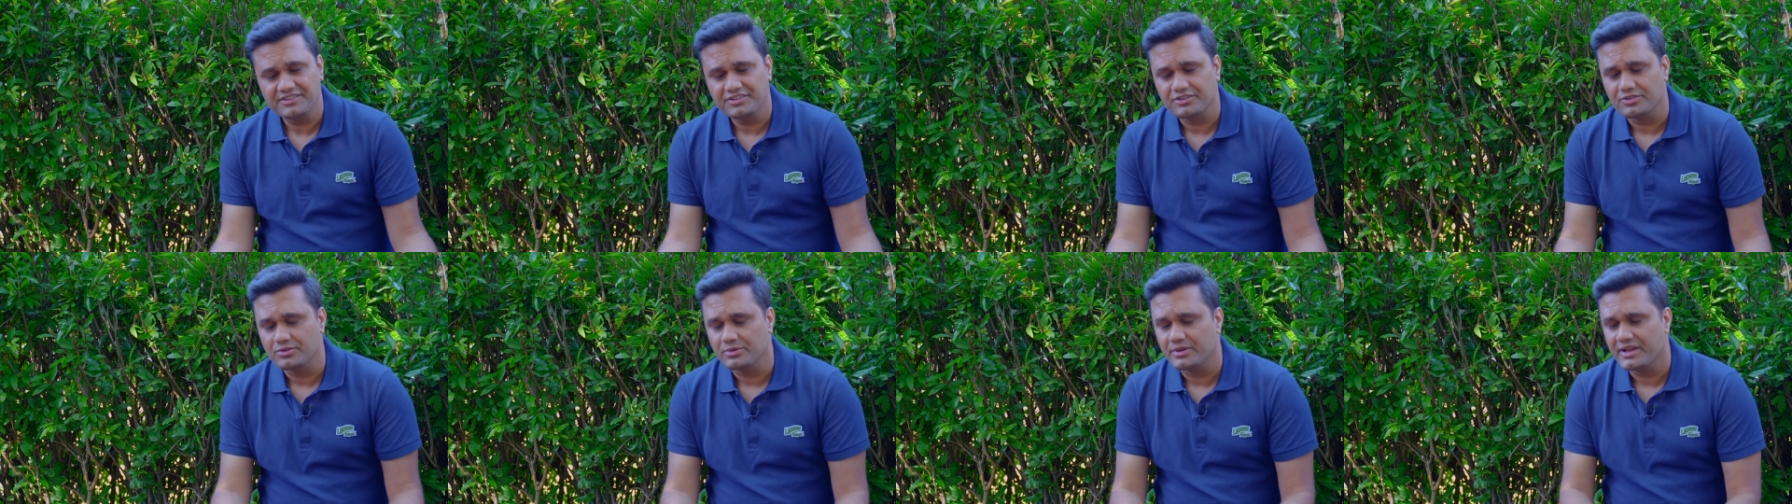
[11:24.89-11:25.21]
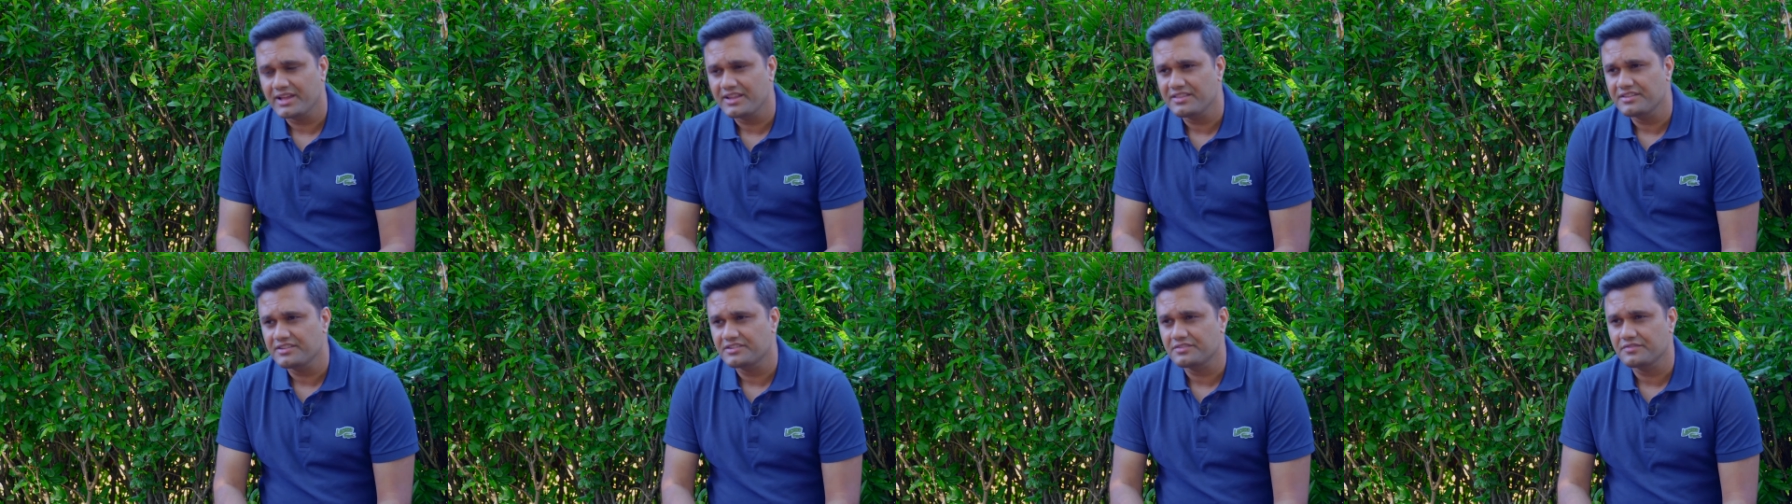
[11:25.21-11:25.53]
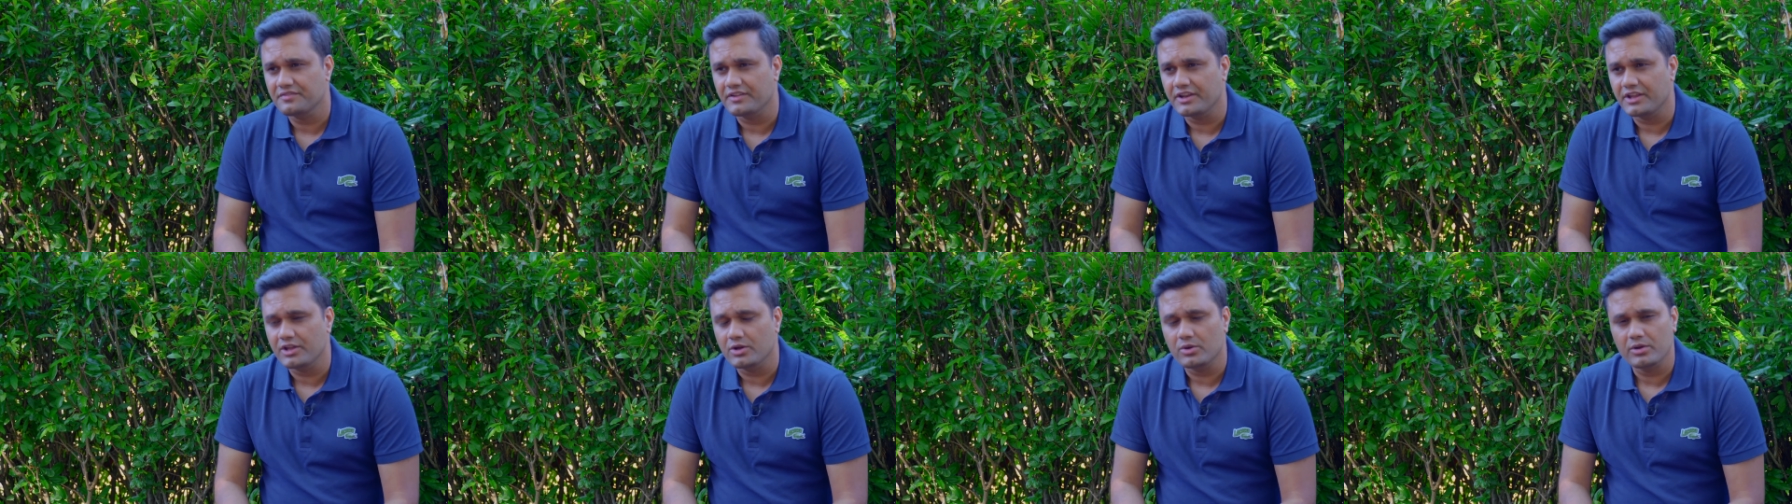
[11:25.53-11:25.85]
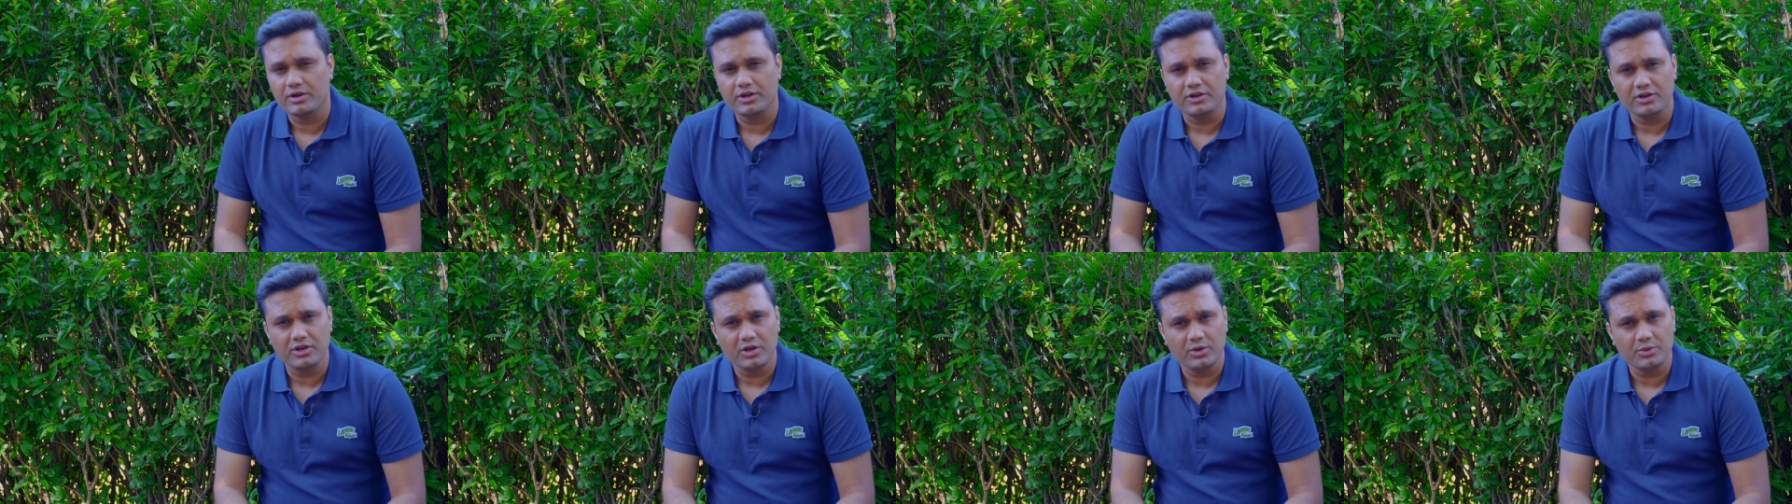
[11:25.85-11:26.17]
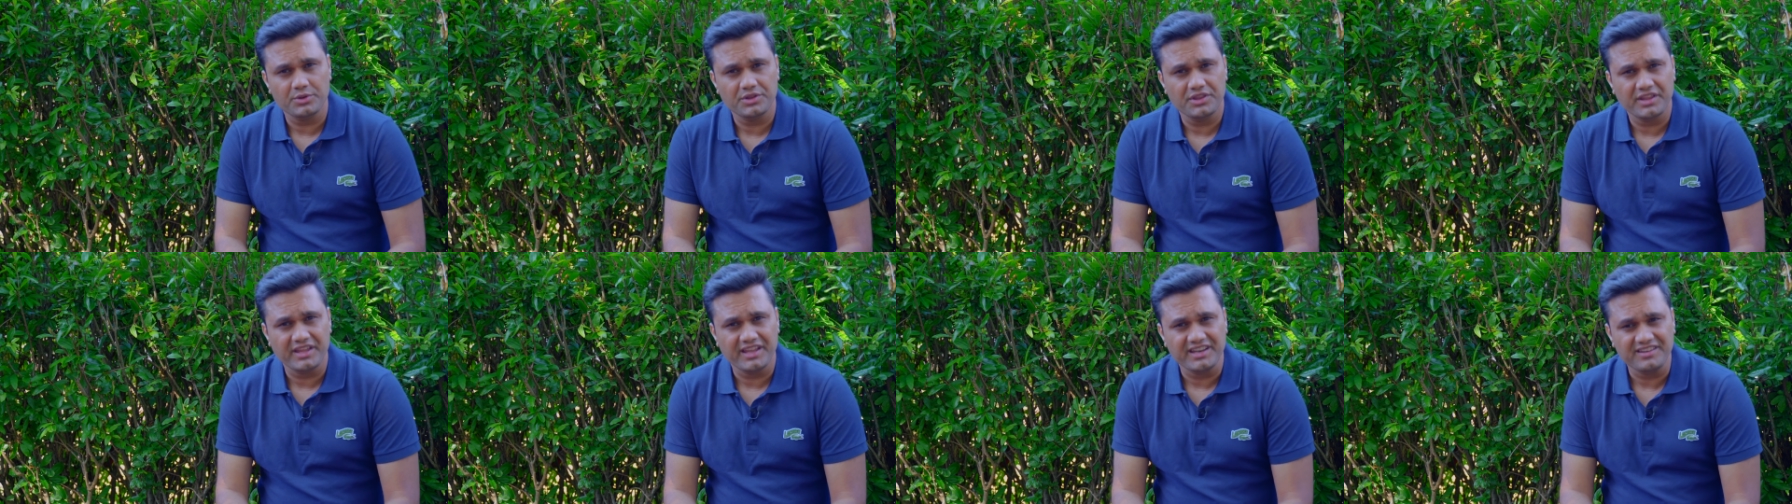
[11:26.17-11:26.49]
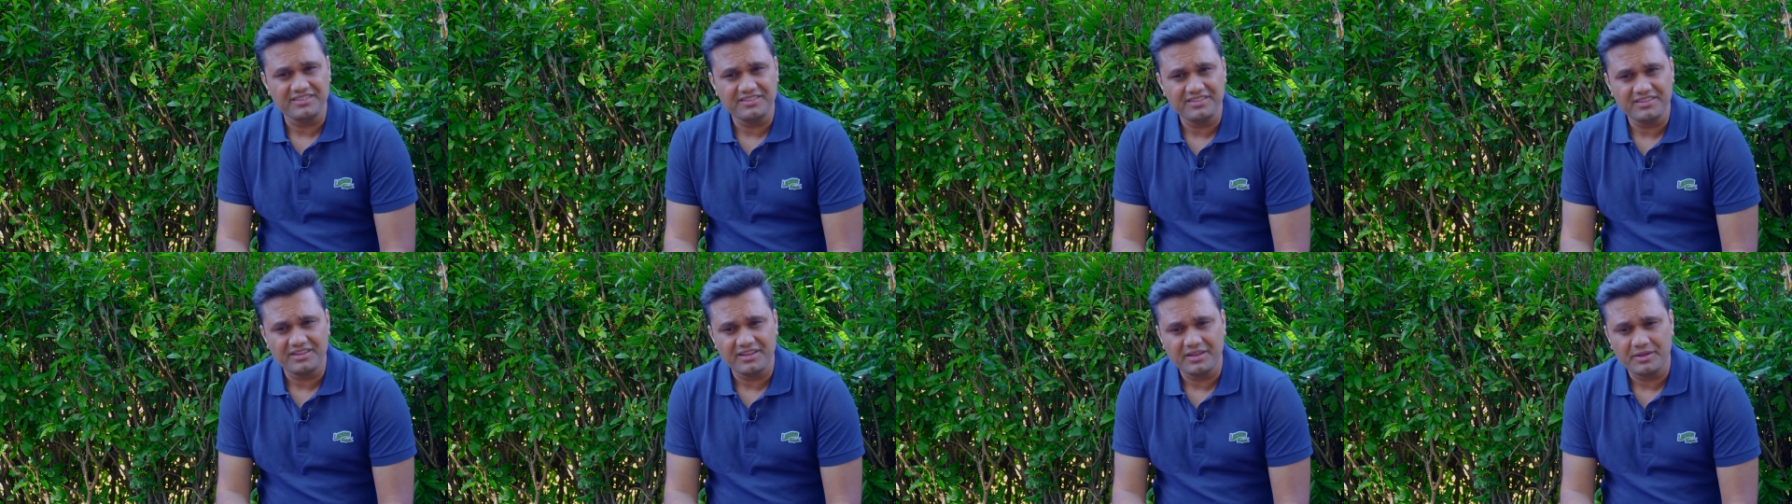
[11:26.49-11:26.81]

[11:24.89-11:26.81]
to end this video on a note that